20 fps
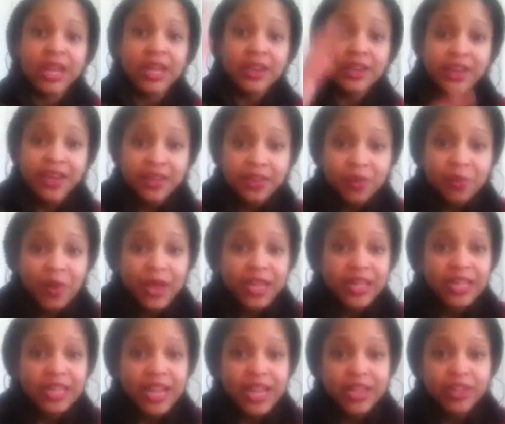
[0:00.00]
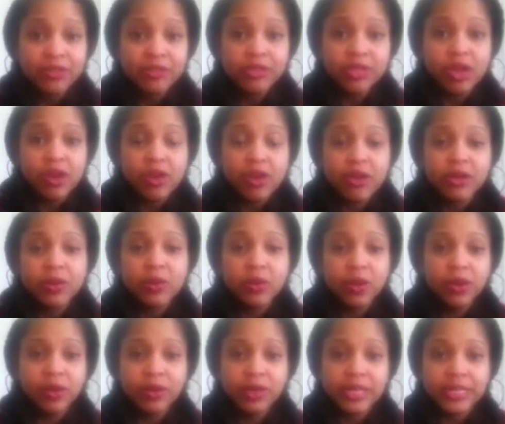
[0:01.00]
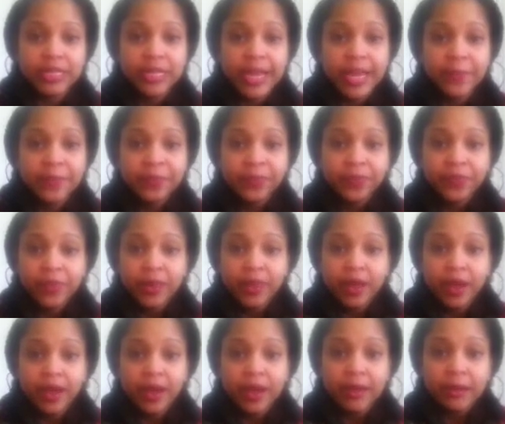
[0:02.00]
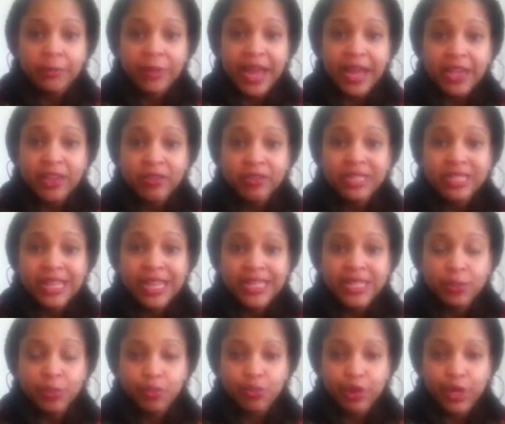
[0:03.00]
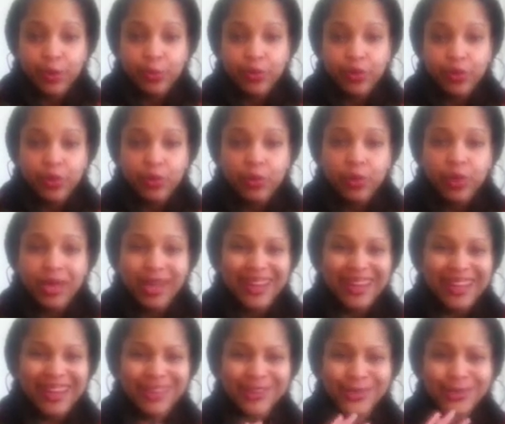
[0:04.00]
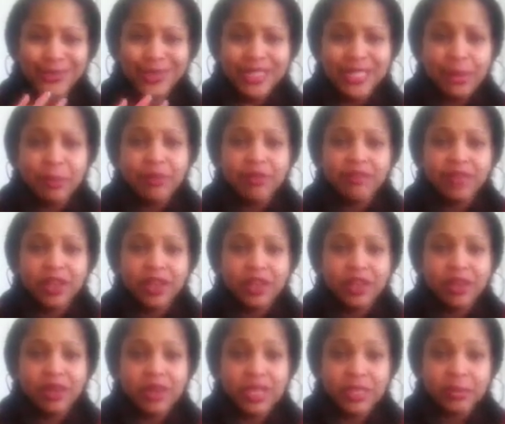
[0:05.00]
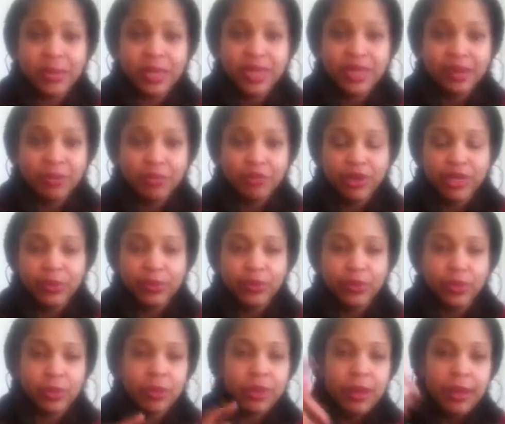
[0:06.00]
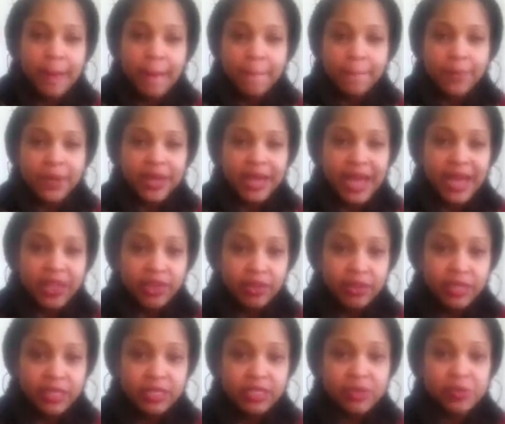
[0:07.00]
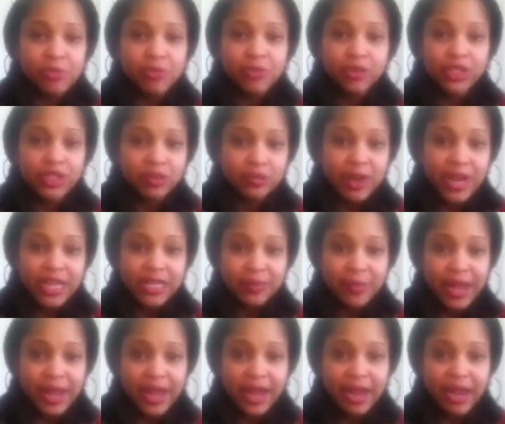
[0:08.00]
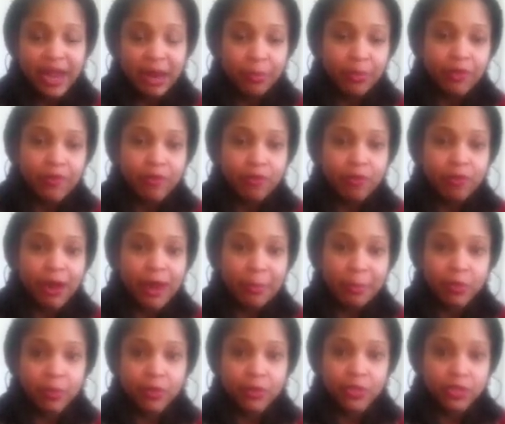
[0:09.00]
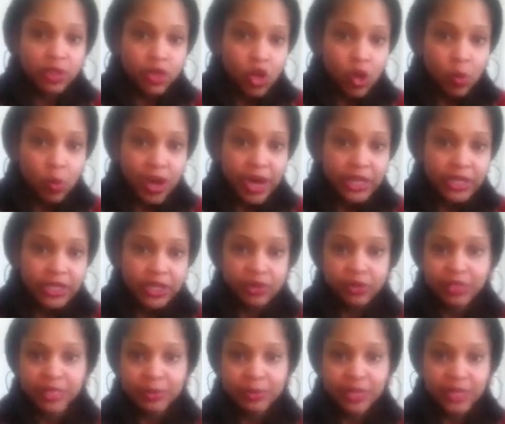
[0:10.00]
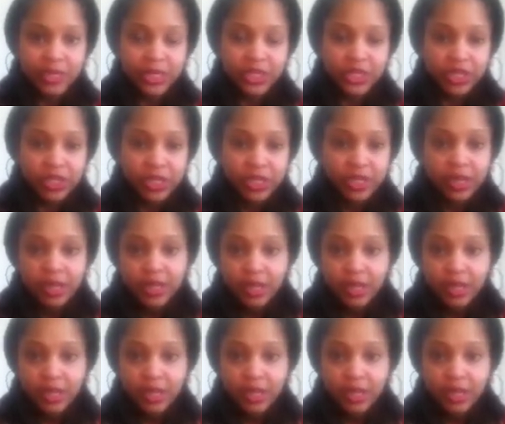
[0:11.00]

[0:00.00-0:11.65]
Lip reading: Another way that I use coconut oil is that I use it as a pre-poo, and I'll do a separate video explaining the pre-poo. But I use it to moisturize my hair before I'm going to co-wash it or deep condition it.